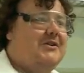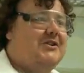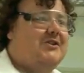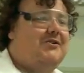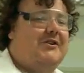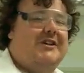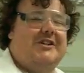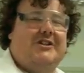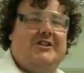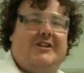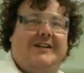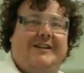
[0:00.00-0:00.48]

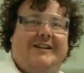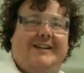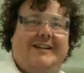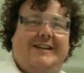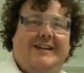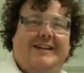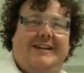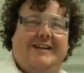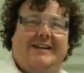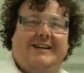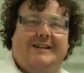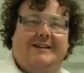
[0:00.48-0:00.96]
stretching
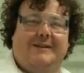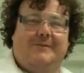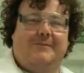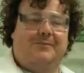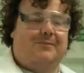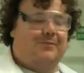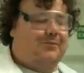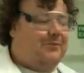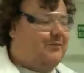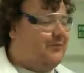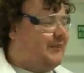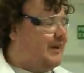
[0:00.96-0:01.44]
the uh,
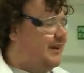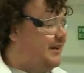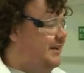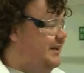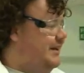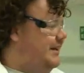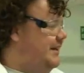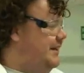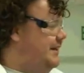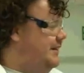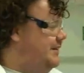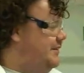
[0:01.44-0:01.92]

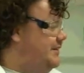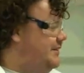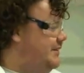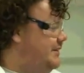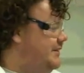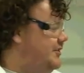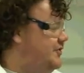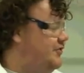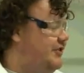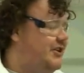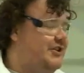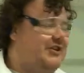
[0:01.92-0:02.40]
it,
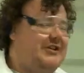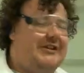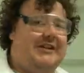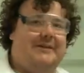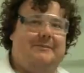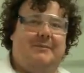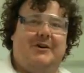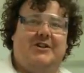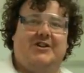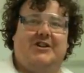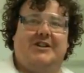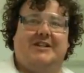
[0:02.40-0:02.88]
stretching the
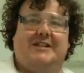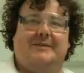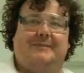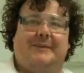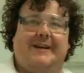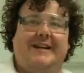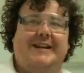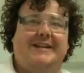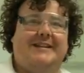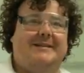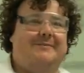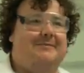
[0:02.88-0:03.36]
budget a
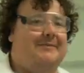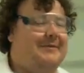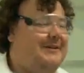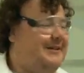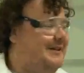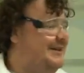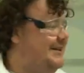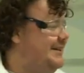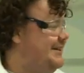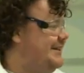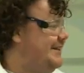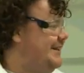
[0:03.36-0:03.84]
bit,
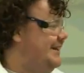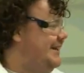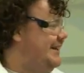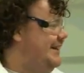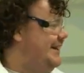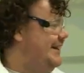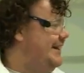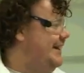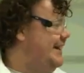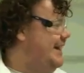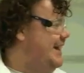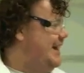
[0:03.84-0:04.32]
but
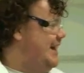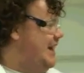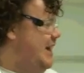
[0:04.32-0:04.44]
uh,